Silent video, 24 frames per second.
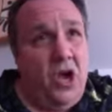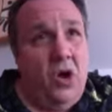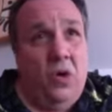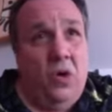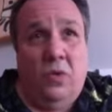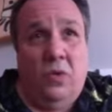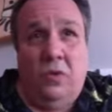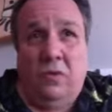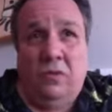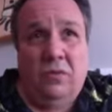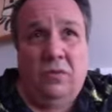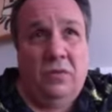You
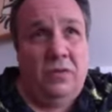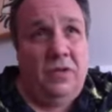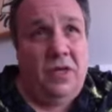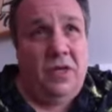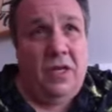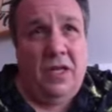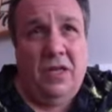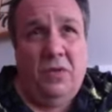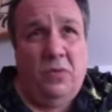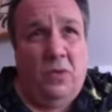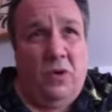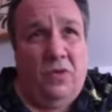like?
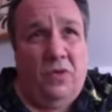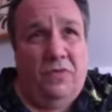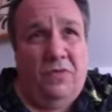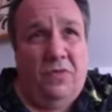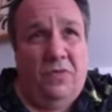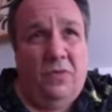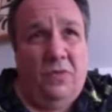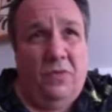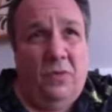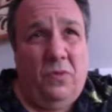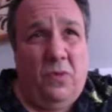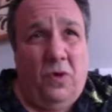No,
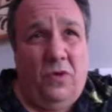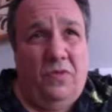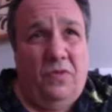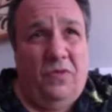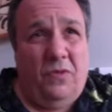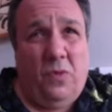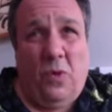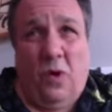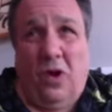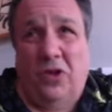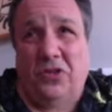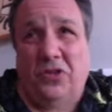really. That's
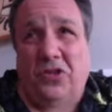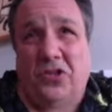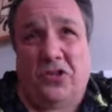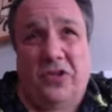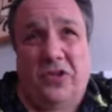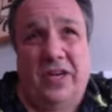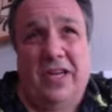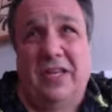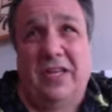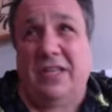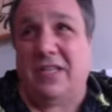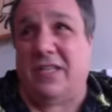
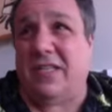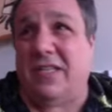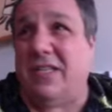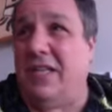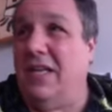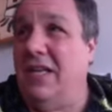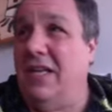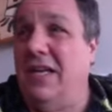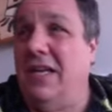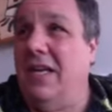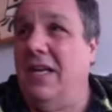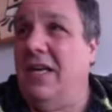my favorite
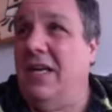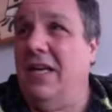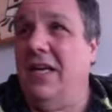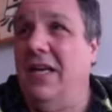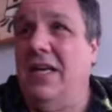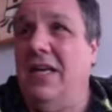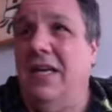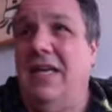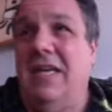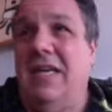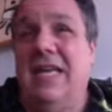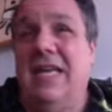DiCaprio role.